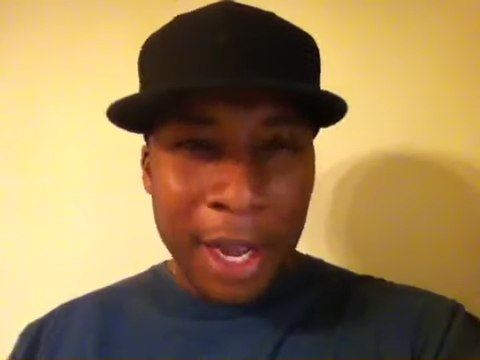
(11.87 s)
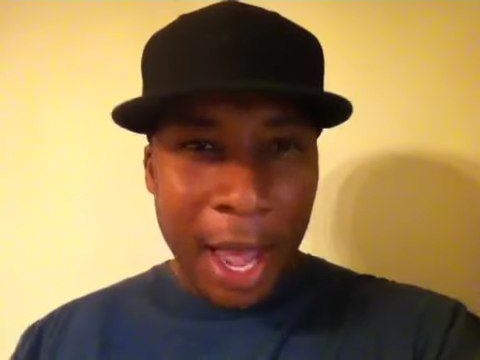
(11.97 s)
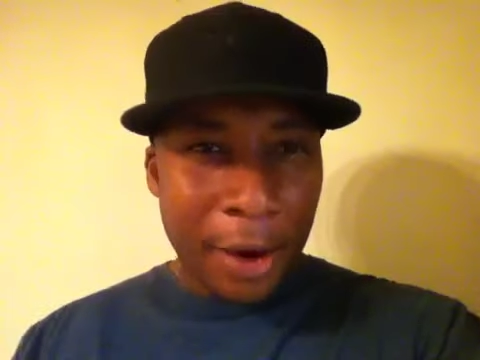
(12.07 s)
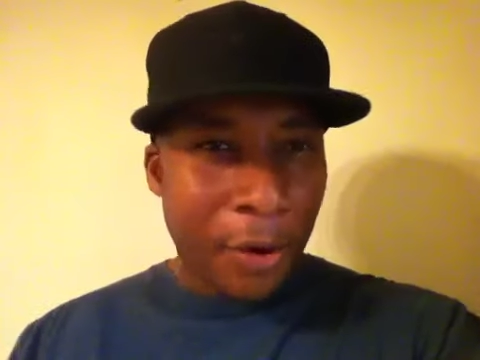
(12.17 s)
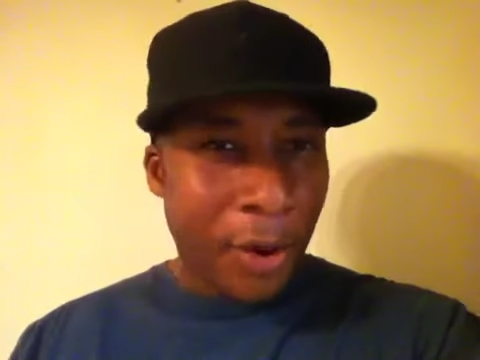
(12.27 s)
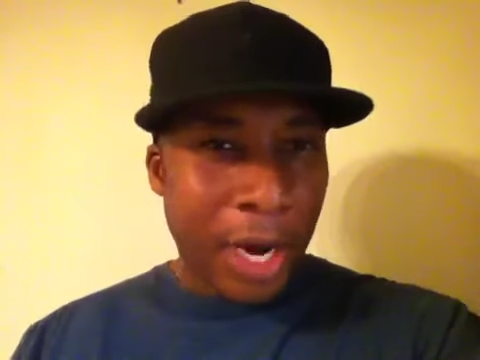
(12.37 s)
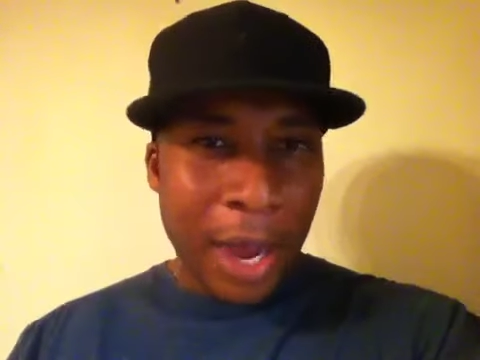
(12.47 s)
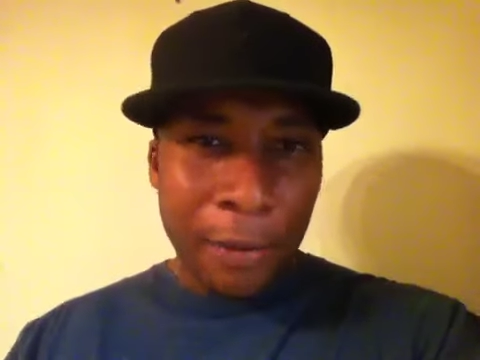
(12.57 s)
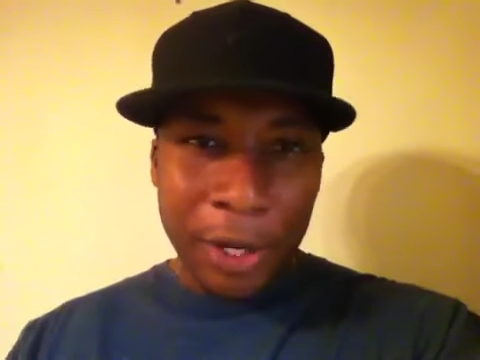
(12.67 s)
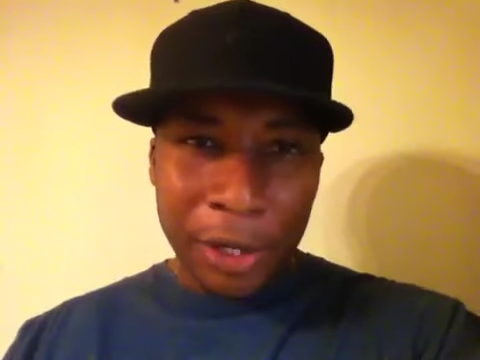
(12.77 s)
Y'all know he
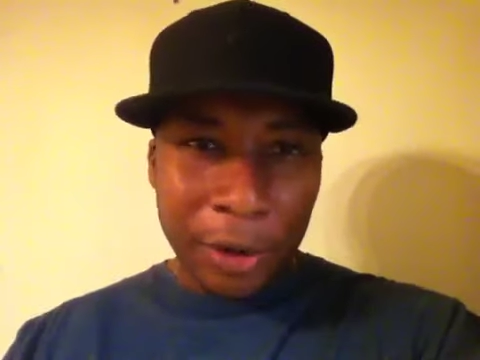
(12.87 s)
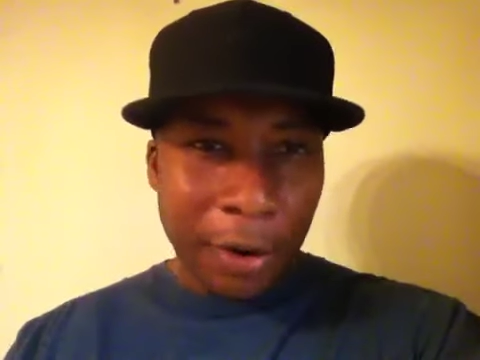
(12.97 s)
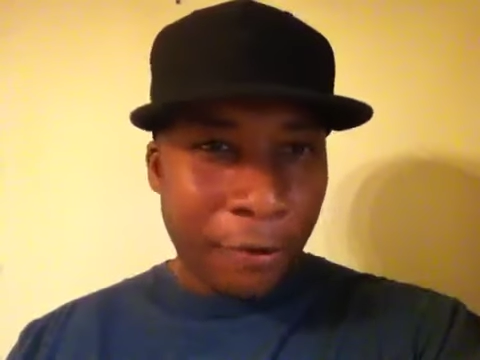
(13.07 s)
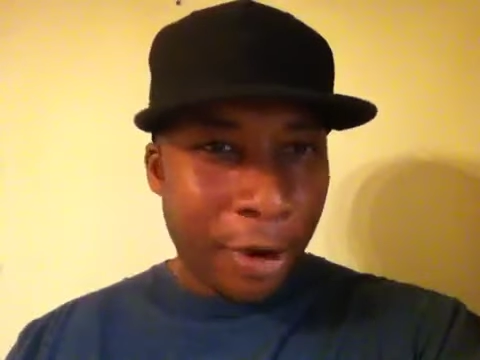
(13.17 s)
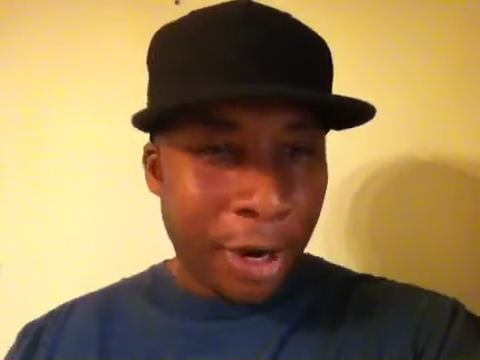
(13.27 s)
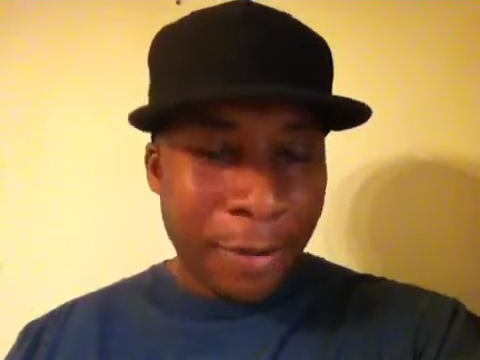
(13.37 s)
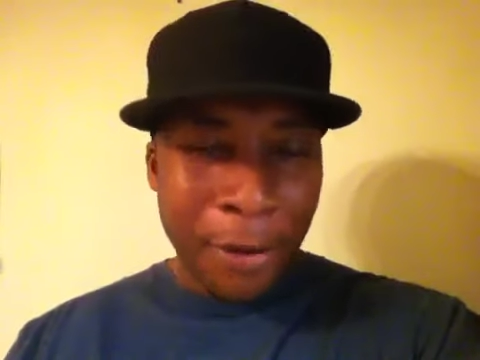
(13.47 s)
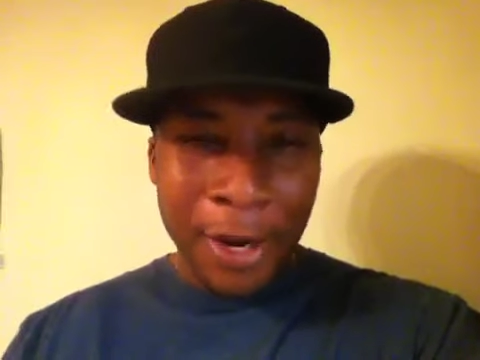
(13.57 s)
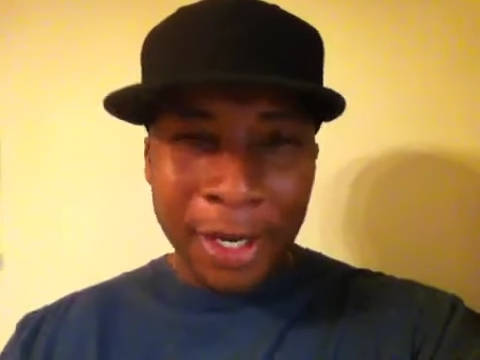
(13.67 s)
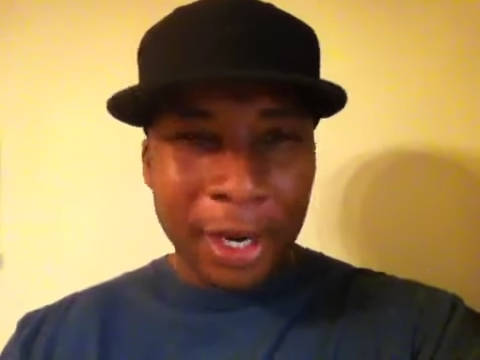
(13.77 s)
not with his girlfriend no
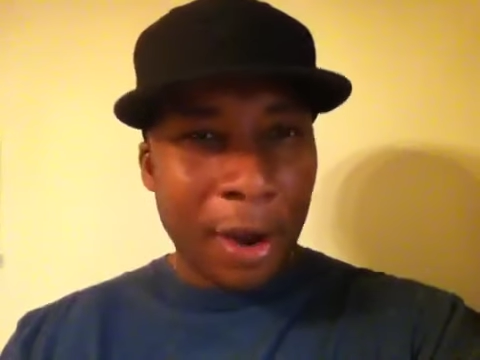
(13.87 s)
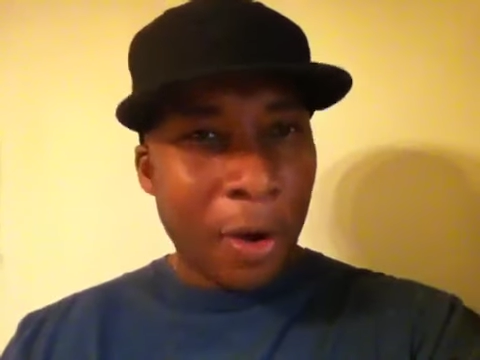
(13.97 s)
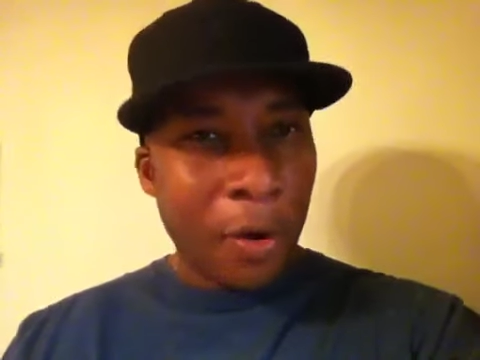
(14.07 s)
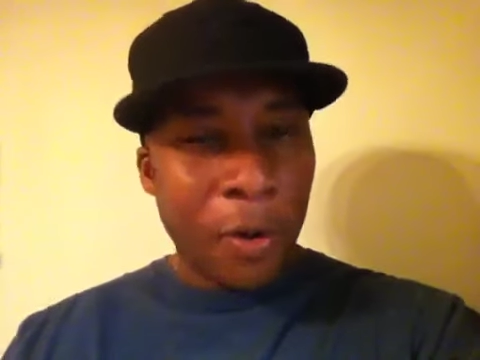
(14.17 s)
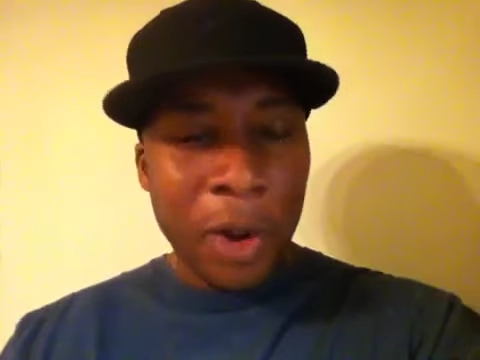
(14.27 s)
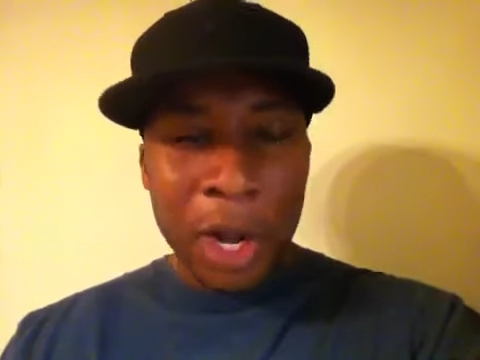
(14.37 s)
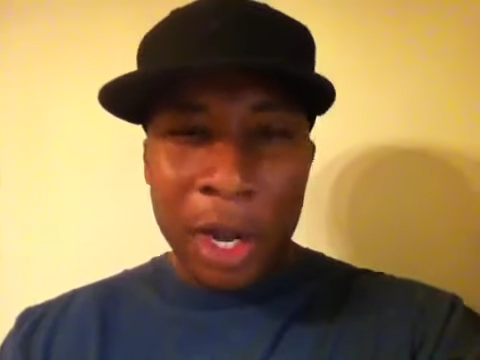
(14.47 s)
more, and it's a whole